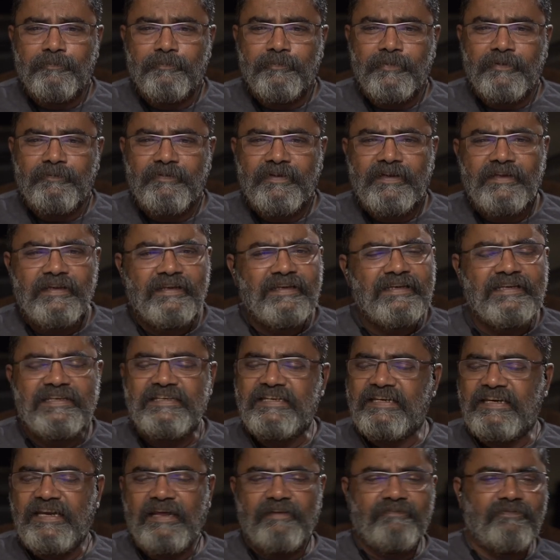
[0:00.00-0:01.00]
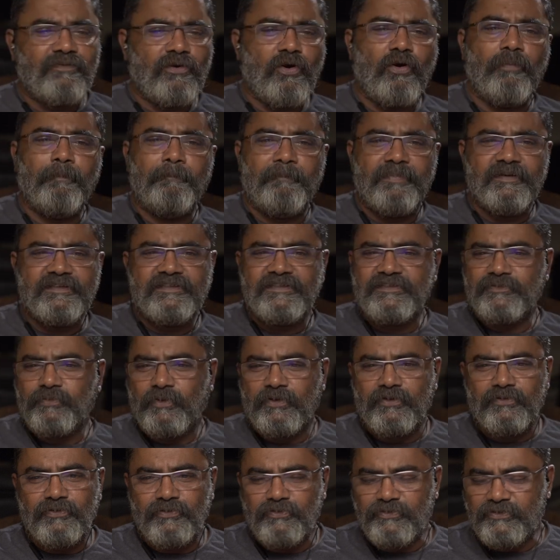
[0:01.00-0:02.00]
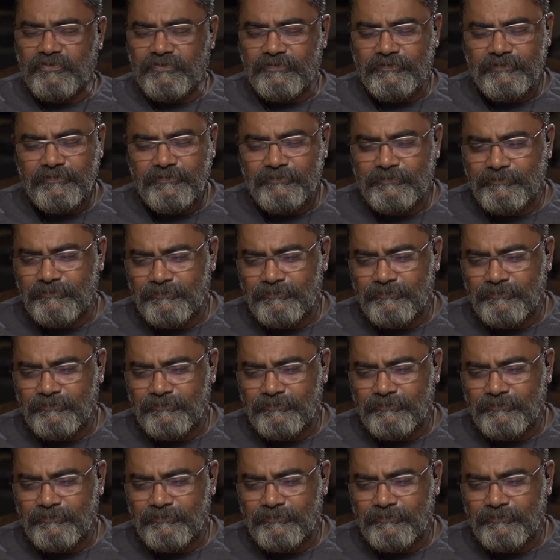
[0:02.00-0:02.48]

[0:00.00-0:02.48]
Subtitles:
But we really didn't have compass. It's one of those.